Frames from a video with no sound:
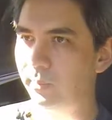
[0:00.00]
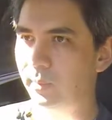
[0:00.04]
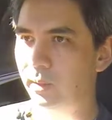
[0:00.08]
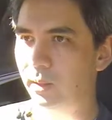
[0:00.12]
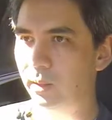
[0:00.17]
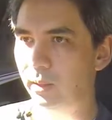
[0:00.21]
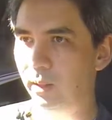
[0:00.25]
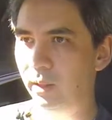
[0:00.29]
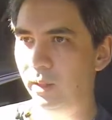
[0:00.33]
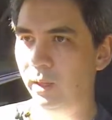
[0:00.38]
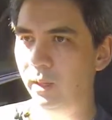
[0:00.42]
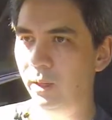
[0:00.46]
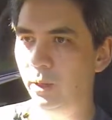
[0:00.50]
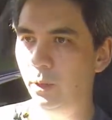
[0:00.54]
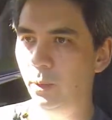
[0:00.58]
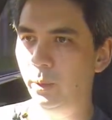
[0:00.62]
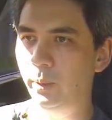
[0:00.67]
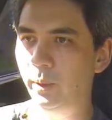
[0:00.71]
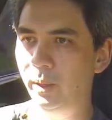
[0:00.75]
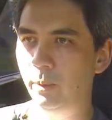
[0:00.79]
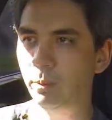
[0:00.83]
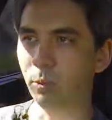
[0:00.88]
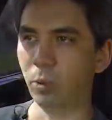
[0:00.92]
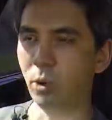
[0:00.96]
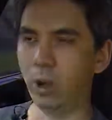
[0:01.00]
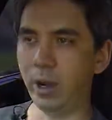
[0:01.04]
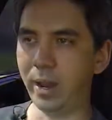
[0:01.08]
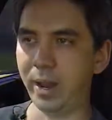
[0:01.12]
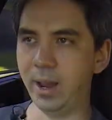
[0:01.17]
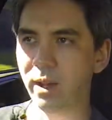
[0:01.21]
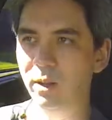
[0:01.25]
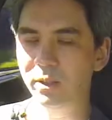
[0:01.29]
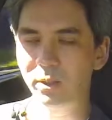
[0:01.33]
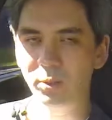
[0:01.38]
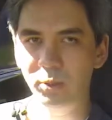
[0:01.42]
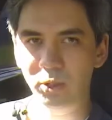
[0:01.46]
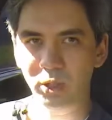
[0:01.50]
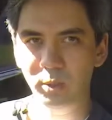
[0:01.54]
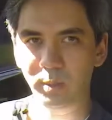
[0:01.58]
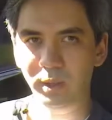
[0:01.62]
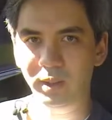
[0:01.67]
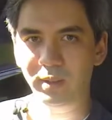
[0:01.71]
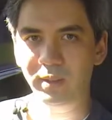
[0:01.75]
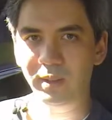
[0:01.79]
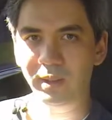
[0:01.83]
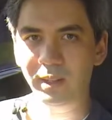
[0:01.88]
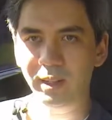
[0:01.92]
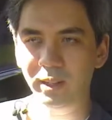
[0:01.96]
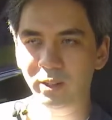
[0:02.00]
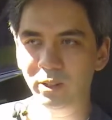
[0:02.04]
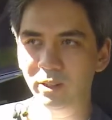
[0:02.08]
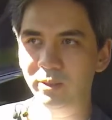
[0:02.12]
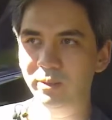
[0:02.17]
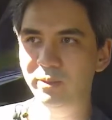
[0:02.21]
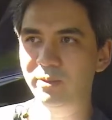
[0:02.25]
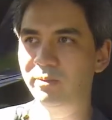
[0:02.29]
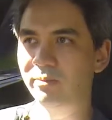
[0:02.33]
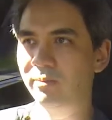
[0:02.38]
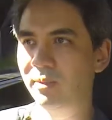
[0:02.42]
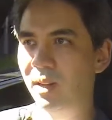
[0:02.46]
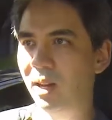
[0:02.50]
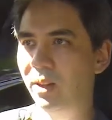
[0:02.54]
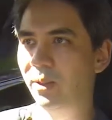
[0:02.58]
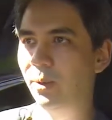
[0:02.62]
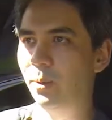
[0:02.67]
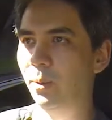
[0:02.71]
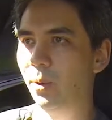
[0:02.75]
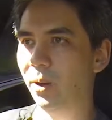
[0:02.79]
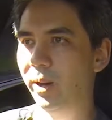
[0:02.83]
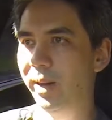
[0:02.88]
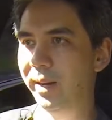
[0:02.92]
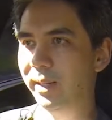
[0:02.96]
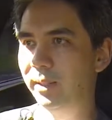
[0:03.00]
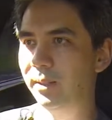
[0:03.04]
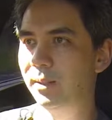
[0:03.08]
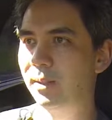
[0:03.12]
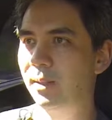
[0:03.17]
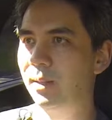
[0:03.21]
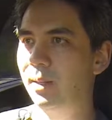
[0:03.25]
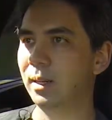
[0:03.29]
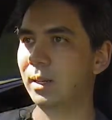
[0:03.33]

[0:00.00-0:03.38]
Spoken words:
And what else would you be thinking of otherwise?